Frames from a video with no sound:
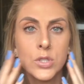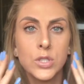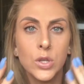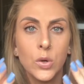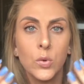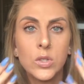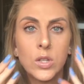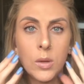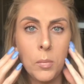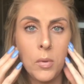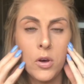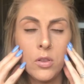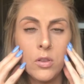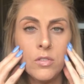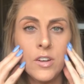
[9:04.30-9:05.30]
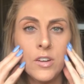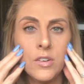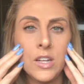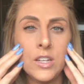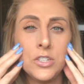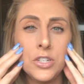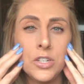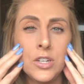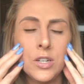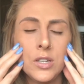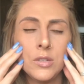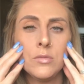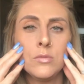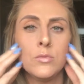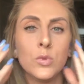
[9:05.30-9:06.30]
soaked up all the foundation
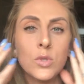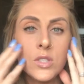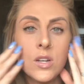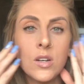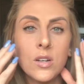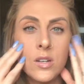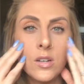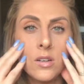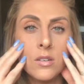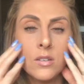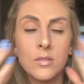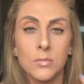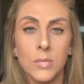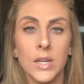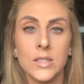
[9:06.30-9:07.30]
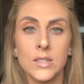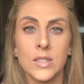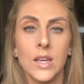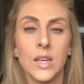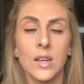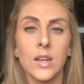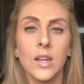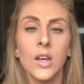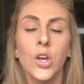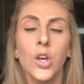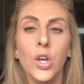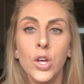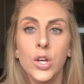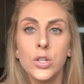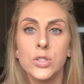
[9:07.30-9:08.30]
and was on my skin.
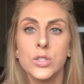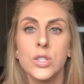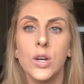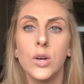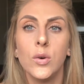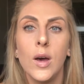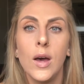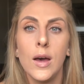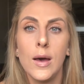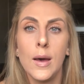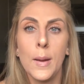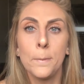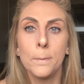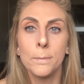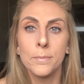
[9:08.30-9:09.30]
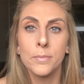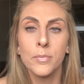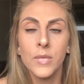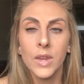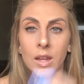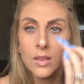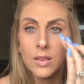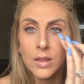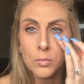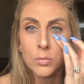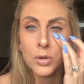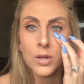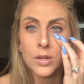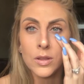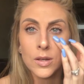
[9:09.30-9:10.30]
So then
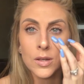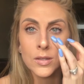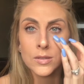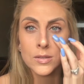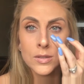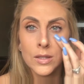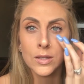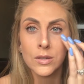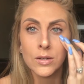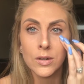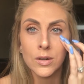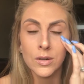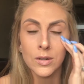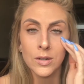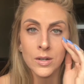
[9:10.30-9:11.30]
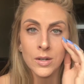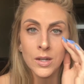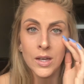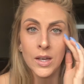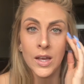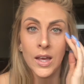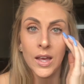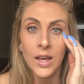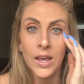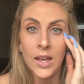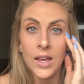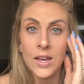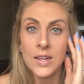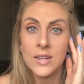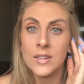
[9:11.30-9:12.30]
putting the concealer on,
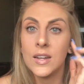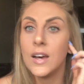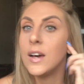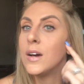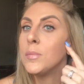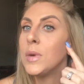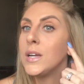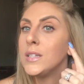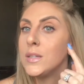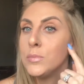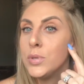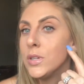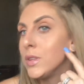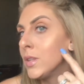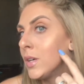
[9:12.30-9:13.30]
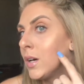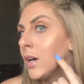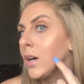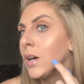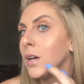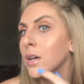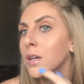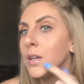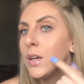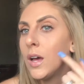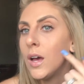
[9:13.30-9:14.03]
and I did put the